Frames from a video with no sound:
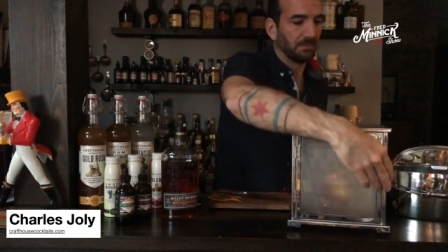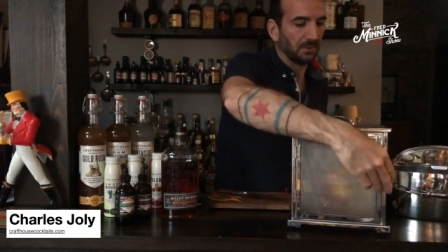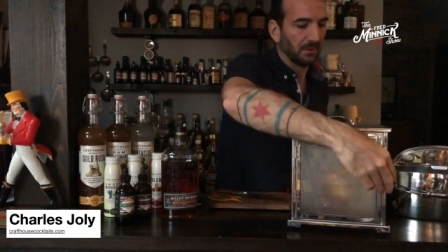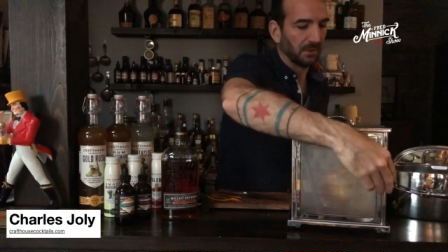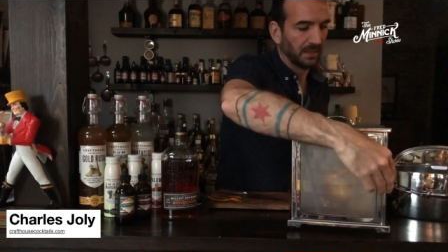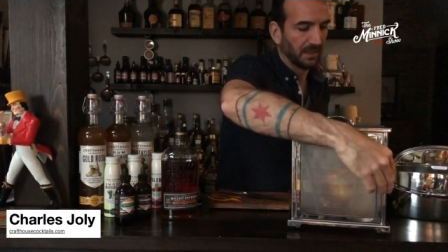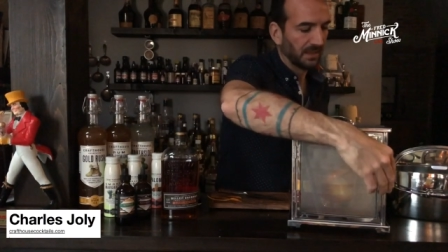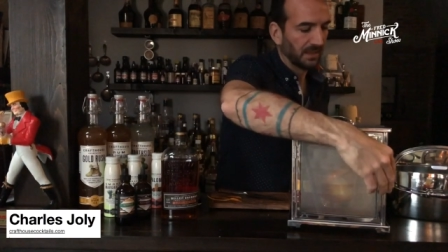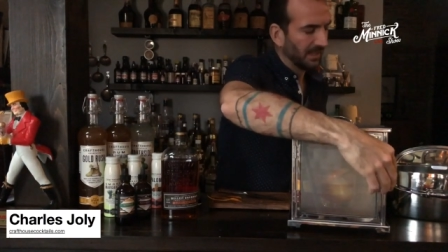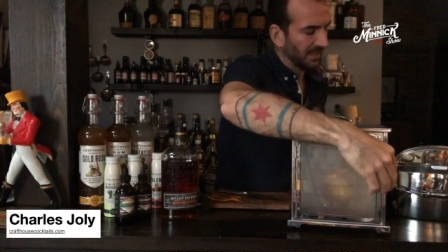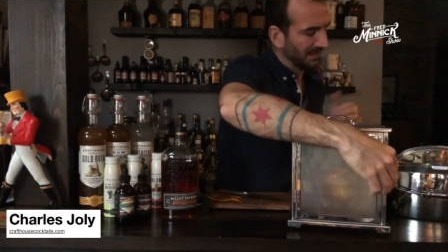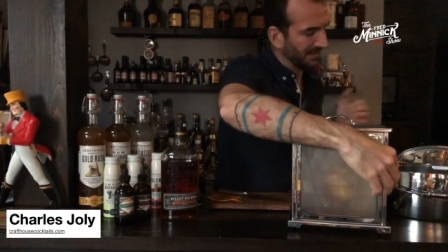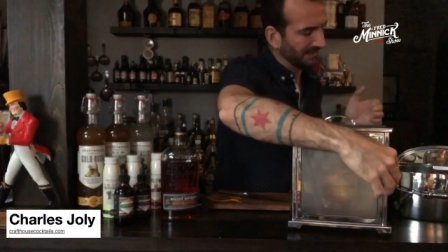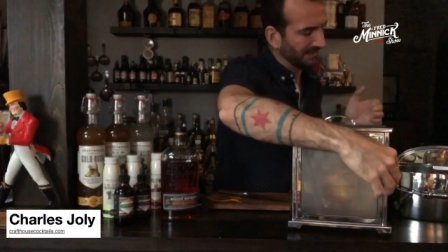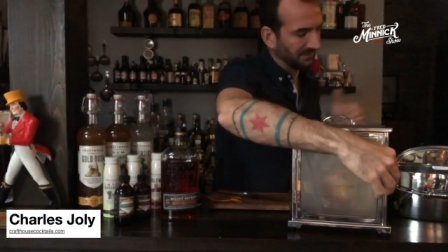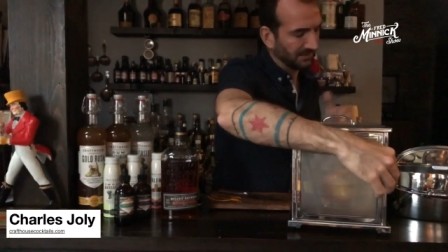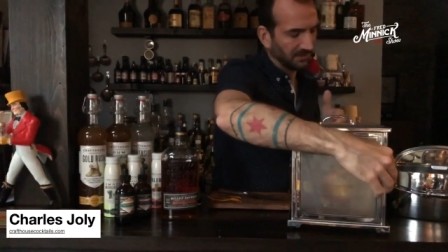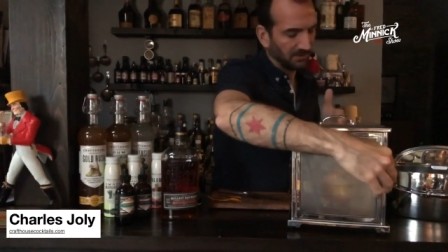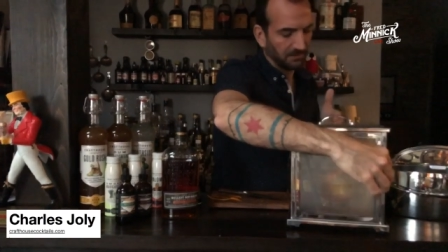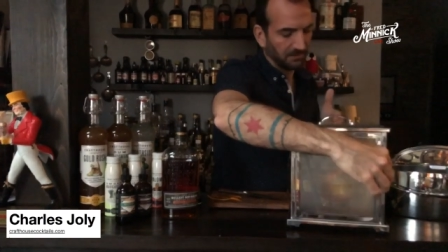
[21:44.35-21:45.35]
Bulleit, and a
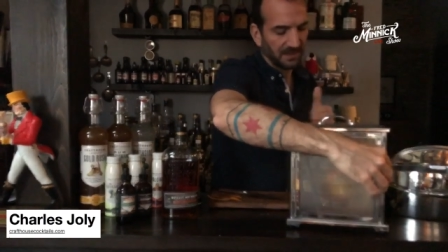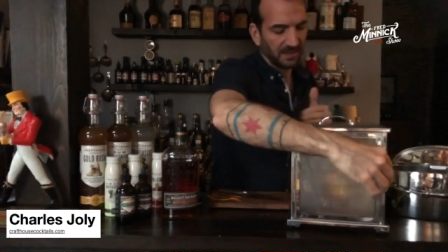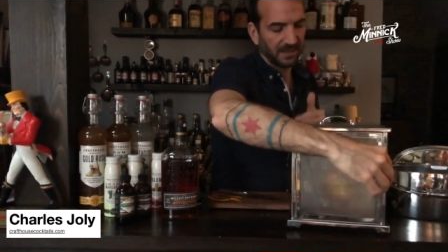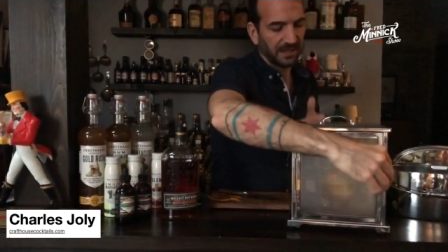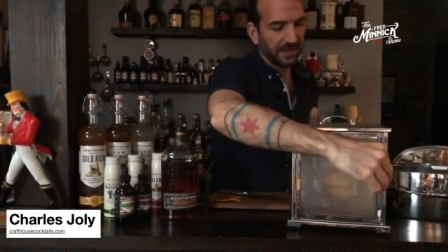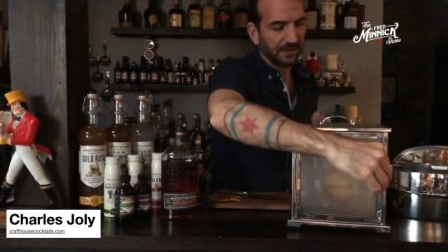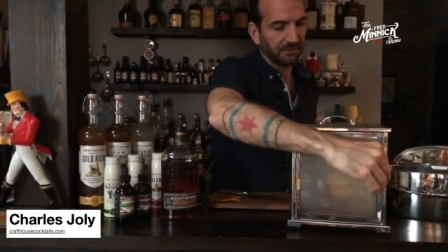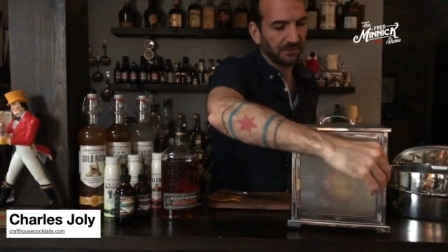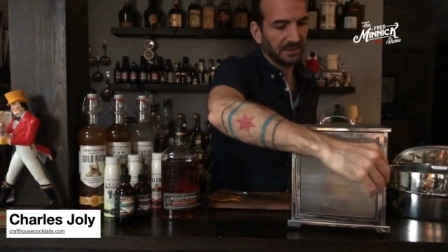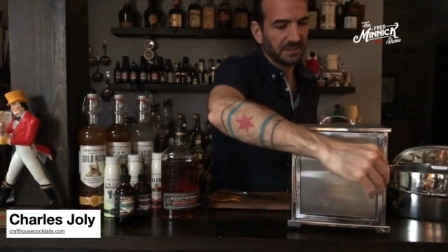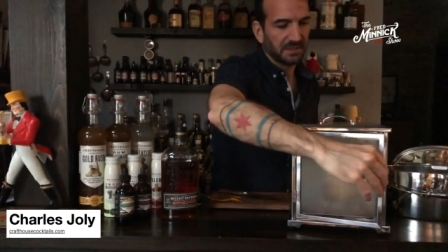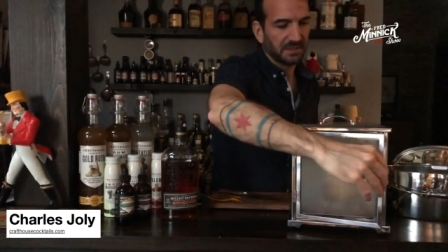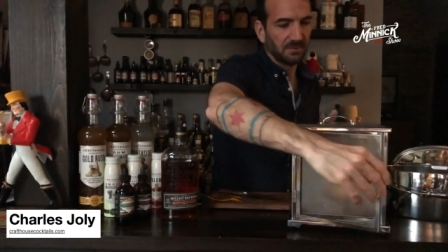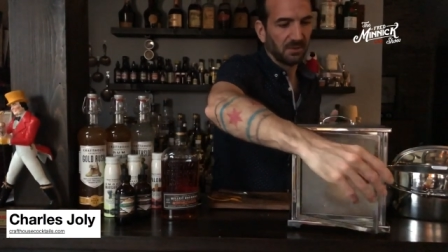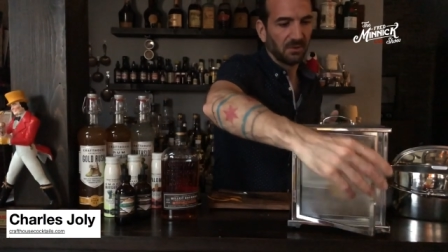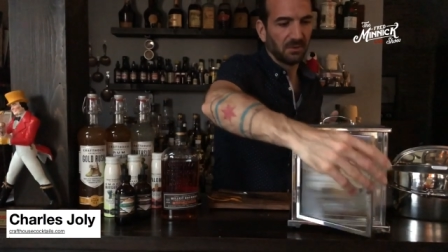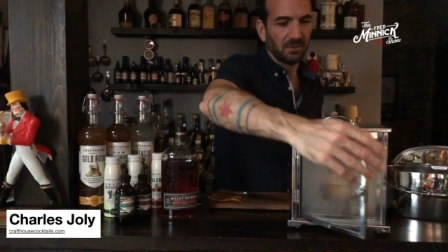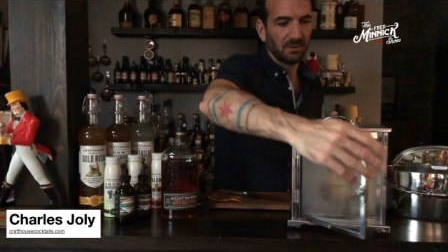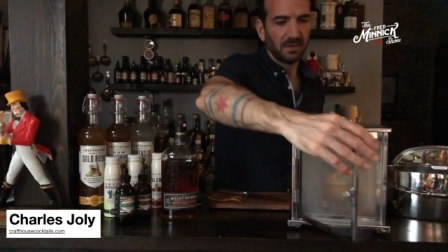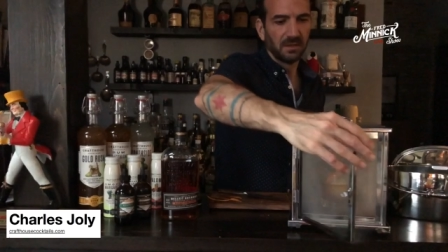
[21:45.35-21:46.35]
little bit of hickory
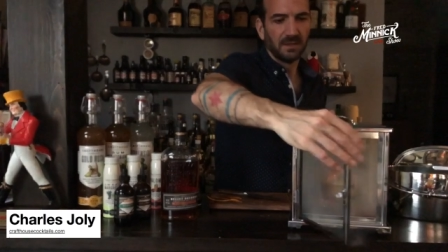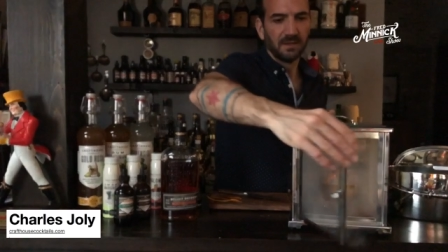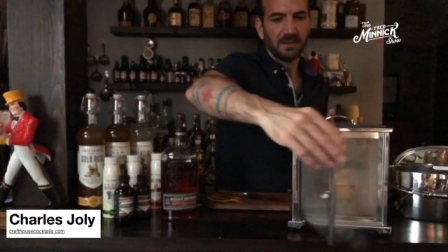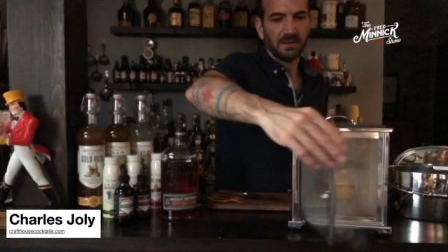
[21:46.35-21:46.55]
smoke.